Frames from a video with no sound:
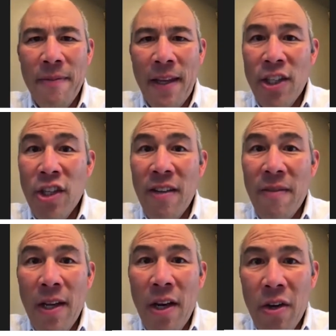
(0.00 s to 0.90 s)
That should give
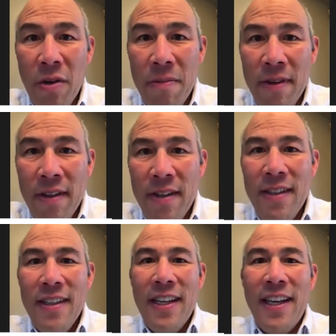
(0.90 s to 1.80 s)
me hope.
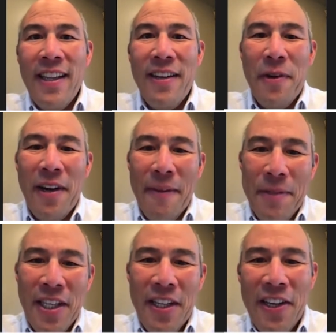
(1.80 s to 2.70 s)
And then what
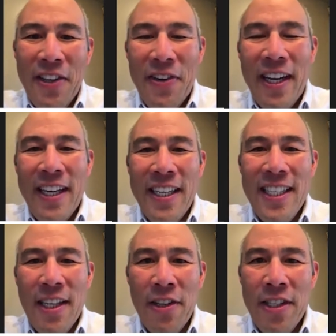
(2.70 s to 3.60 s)
happens on the other end is
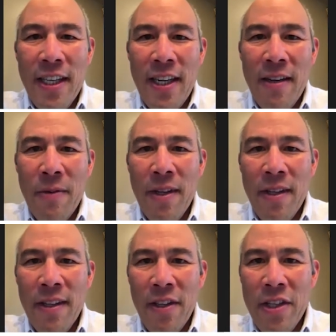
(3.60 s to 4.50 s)
it looks like
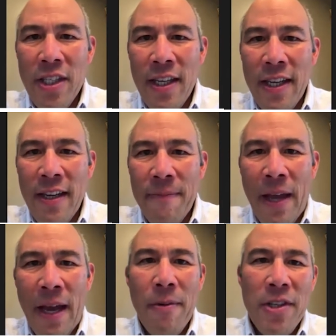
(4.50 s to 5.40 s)

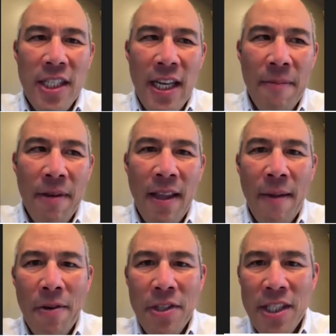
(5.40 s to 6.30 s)
that person's happy and
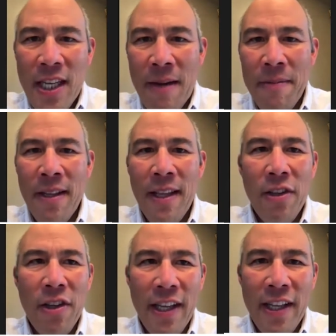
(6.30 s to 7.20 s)
that person's happy and they
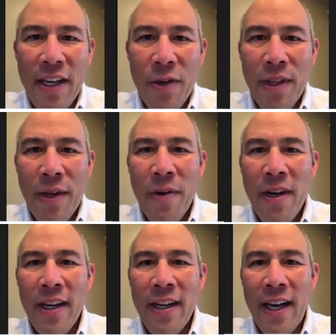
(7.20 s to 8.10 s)
look like they know what they
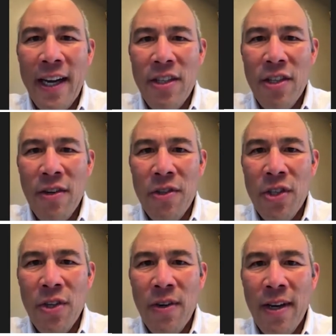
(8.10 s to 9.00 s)
want and I don't.
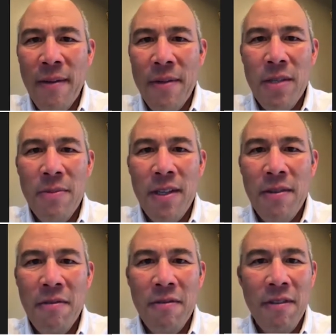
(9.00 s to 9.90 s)
So I must
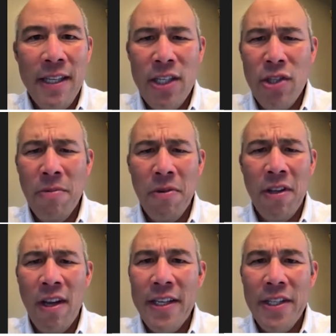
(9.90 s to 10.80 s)
be really super
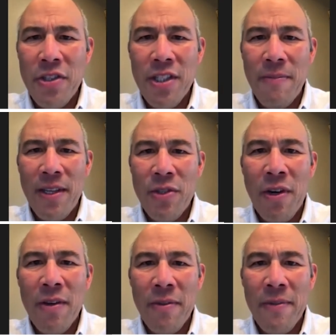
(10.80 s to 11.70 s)
lost or something's
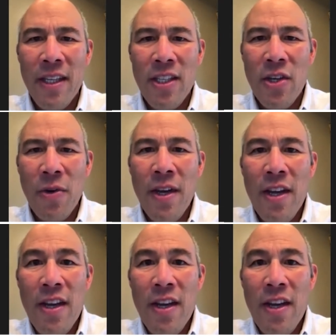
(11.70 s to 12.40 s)
wrong with me. And so